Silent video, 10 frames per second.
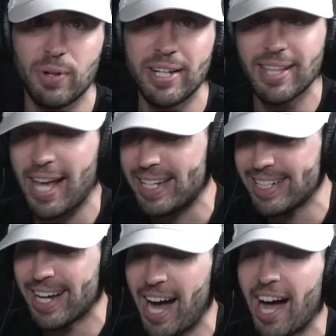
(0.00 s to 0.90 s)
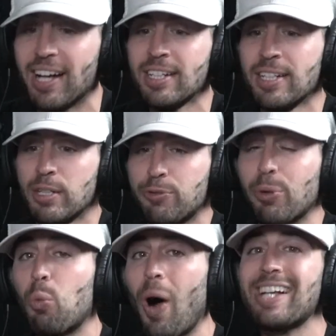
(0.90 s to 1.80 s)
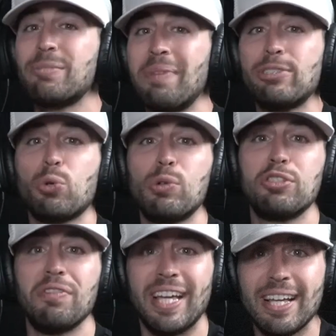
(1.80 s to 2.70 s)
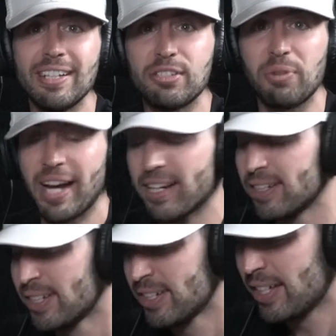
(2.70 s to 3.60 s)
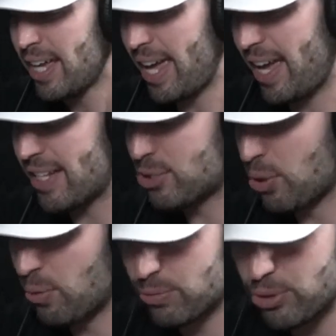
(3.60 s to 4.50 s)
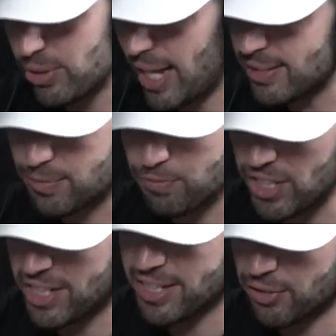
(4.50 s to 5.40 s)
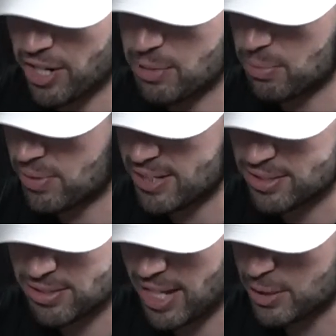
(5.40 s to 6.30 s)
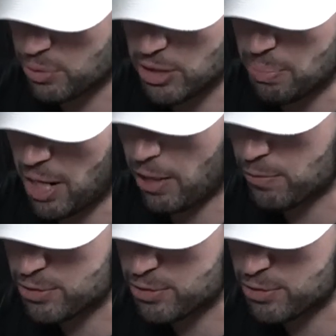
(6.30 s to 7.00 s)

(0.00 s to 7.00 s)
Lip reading: right? That he got from wise mentors of his, right? And so, dude, that's freaking incredible. That's really powerful